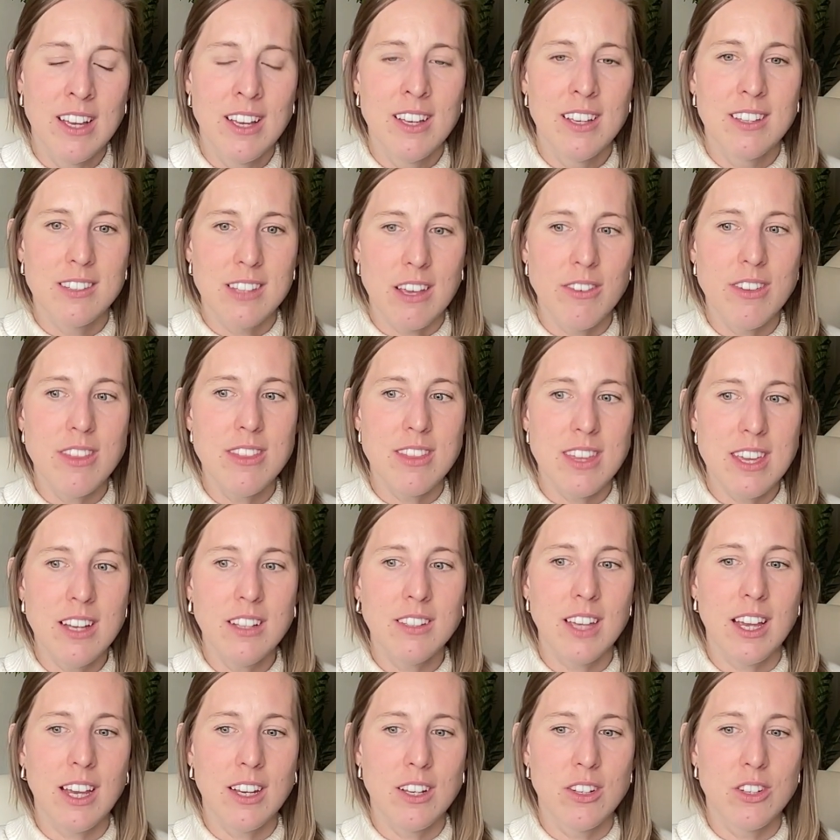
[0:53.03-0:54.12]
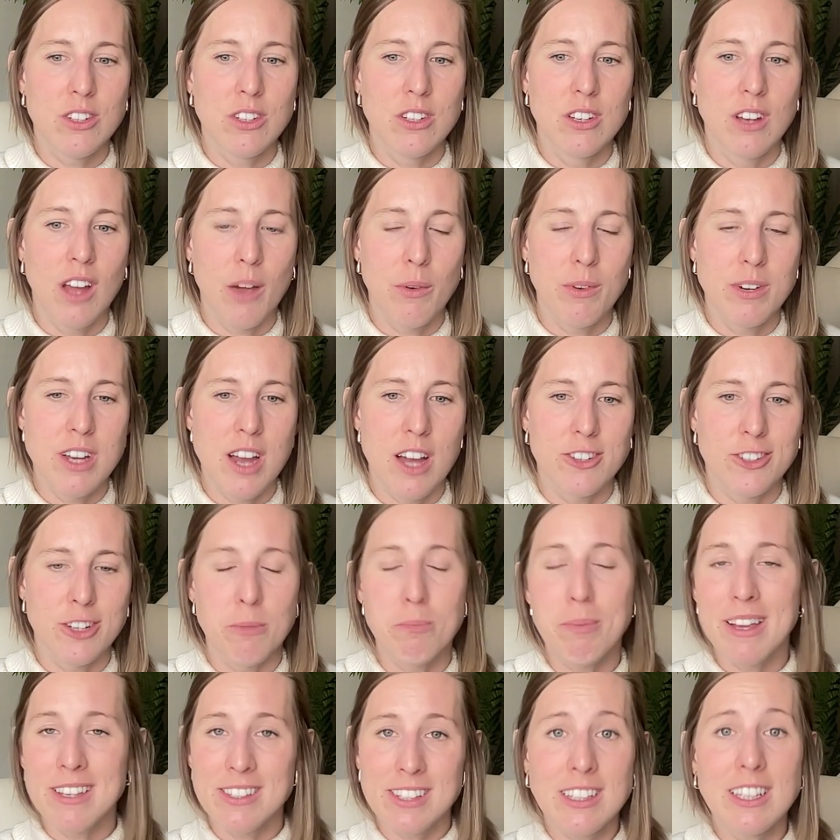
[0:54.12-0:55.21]
7 things I would not do.
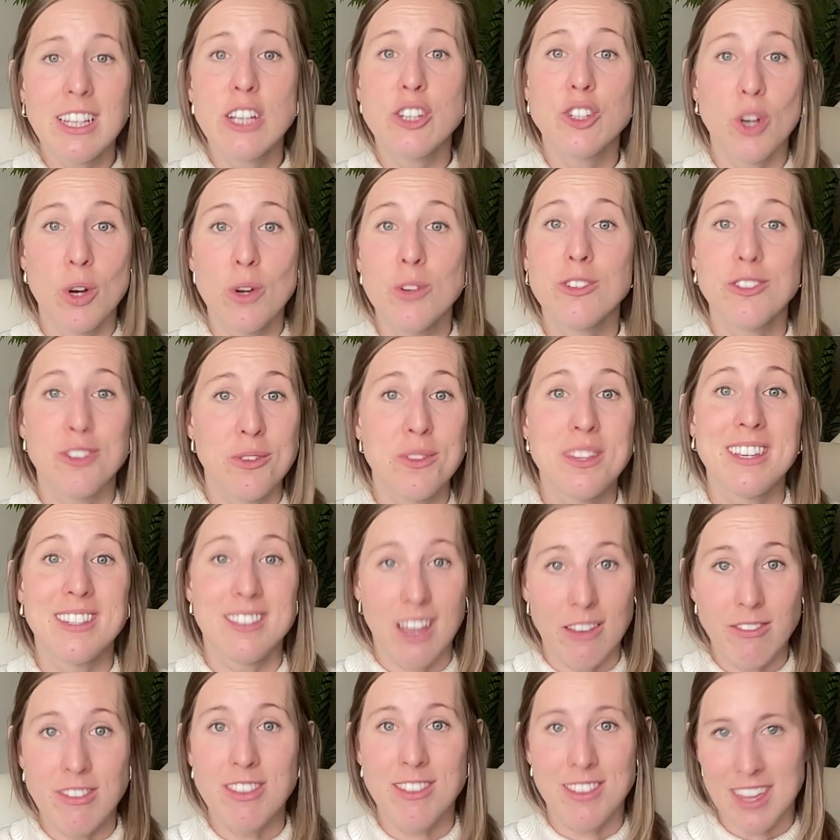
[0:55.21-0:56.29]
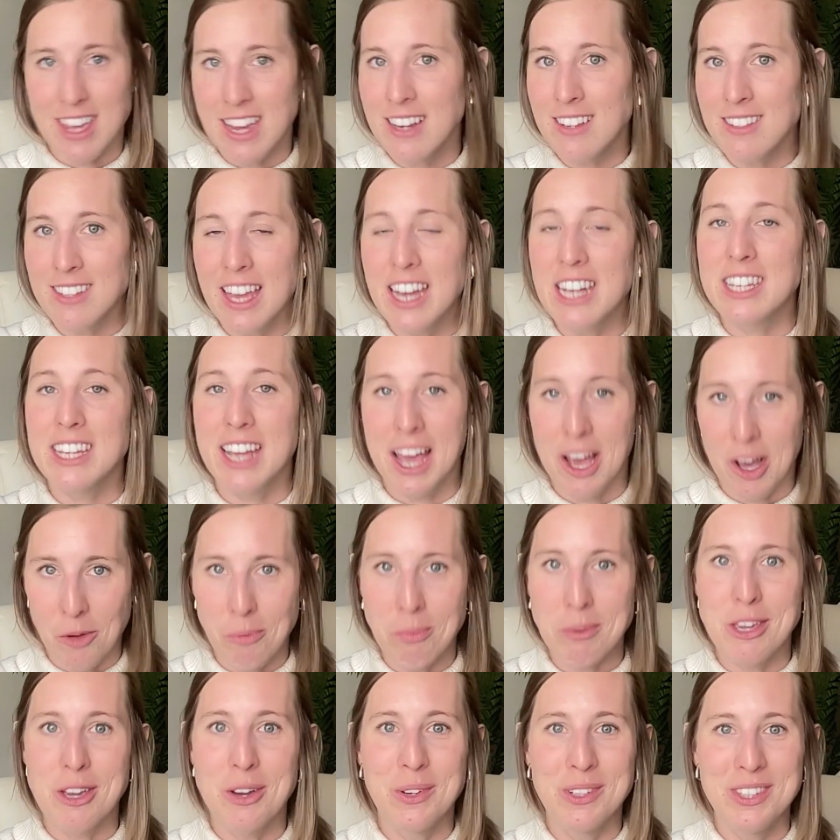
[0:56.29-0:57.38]
Basically, don't do these 7 things and to help
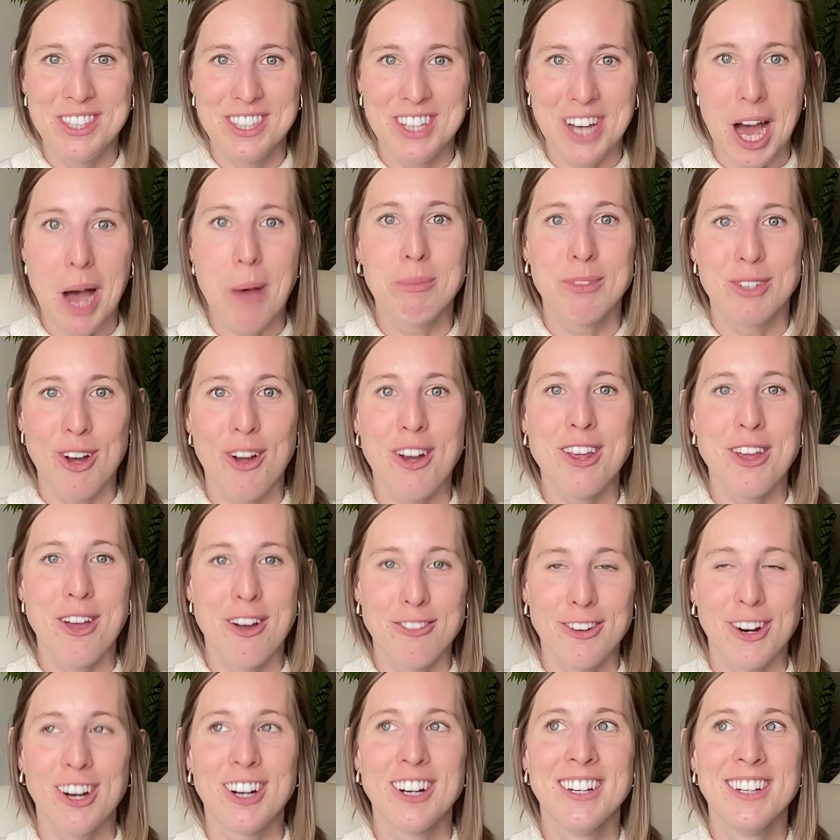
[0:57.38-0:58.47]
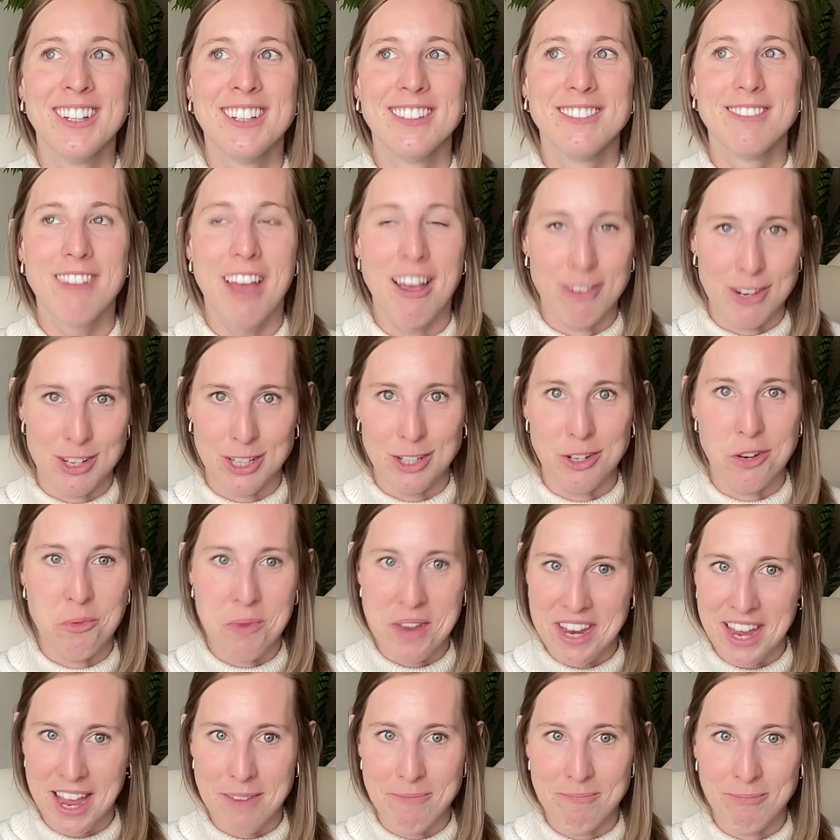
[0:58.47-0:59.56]
you stop starting over every single
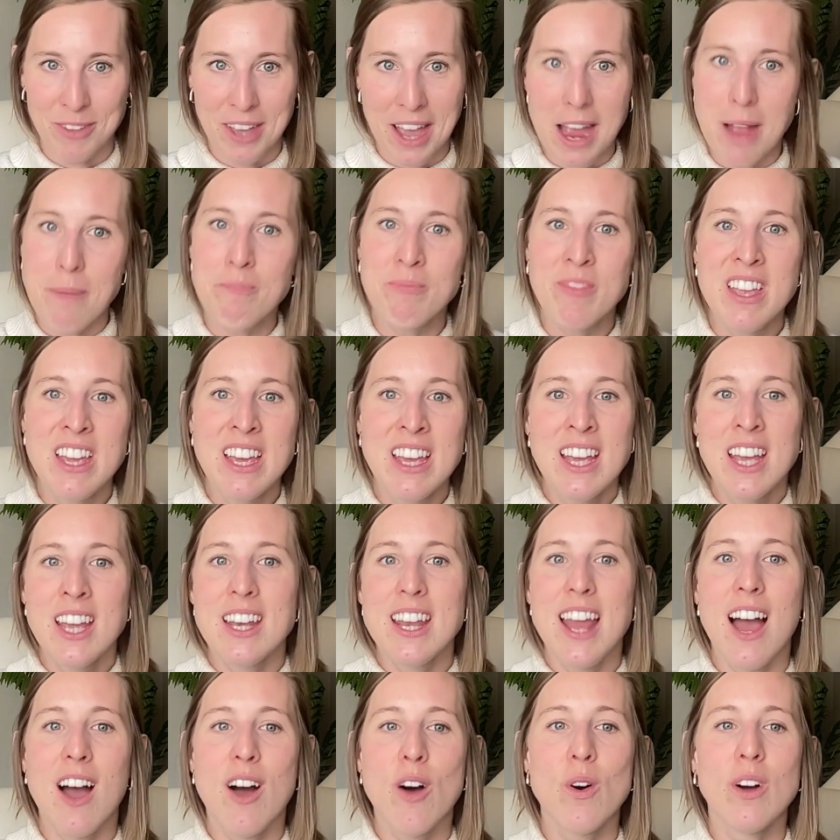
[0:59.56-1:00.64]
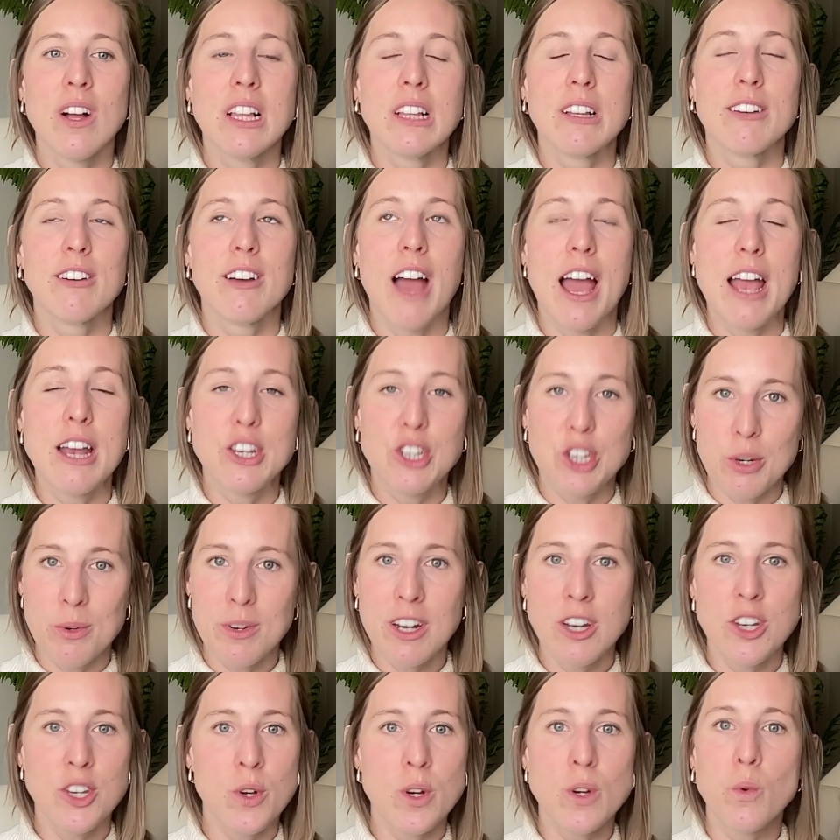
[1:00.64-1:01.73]
weekend. Okay. Now, I do
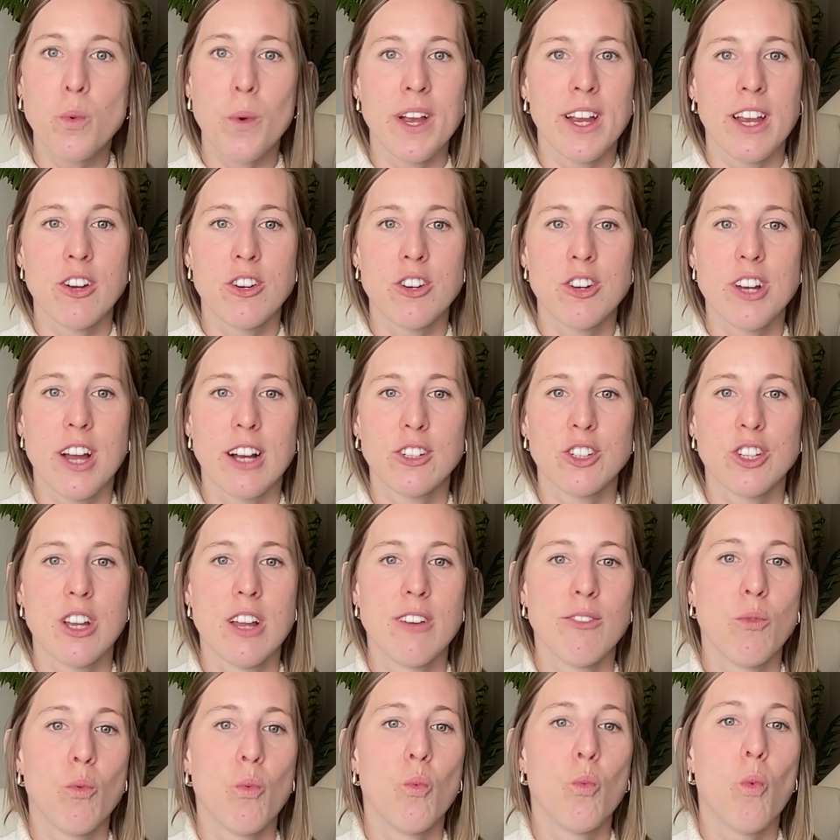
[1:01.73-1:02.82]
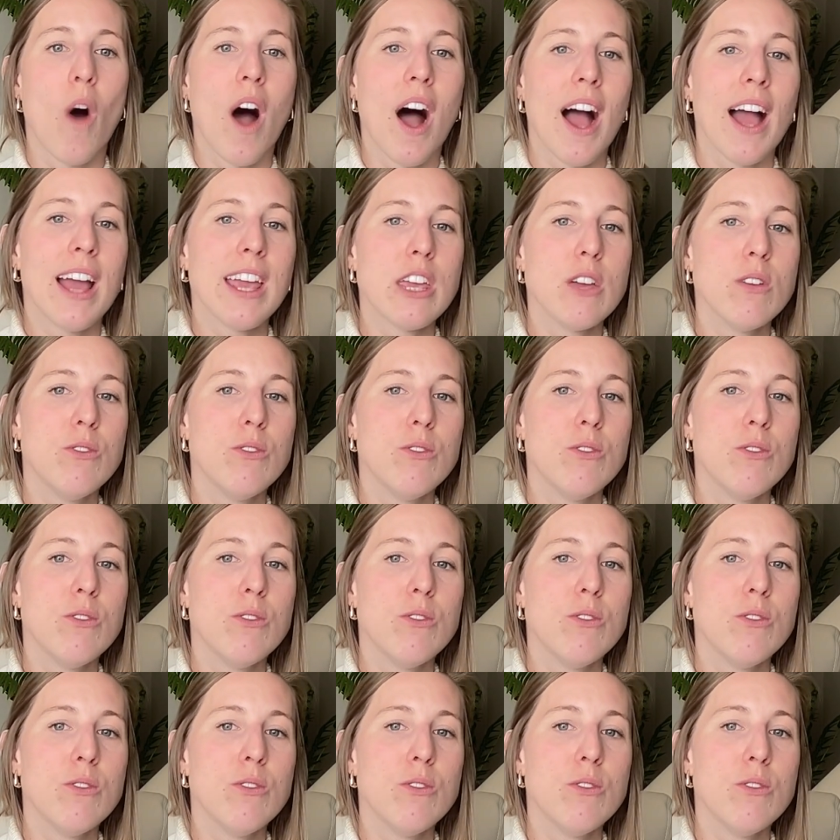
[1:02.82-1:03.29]
want to do a quick introduction of why you